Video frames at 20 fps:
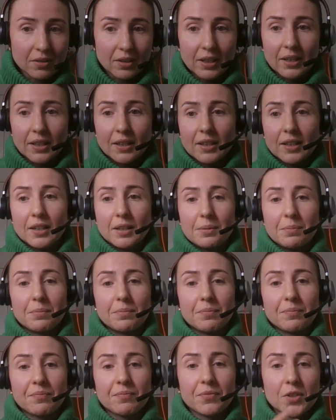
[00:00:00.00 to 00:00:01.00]

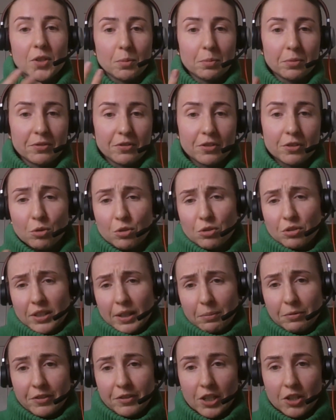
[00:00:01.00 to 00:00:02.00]
so social
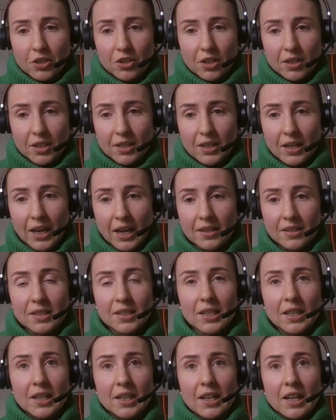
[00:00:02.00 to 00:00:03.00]
deprivation
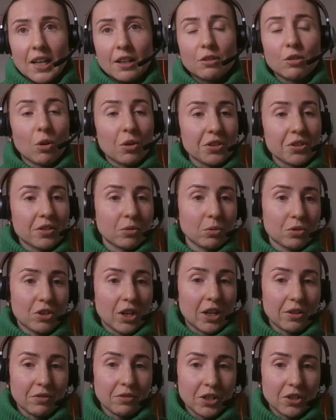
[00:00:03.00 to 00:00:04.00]
and loss of those
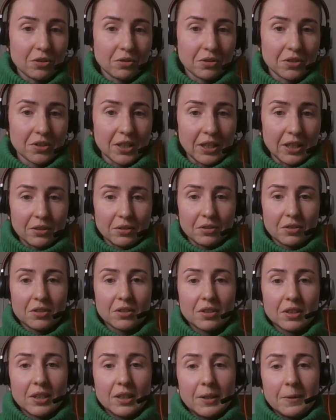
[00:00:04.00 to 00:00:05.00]
generational skills.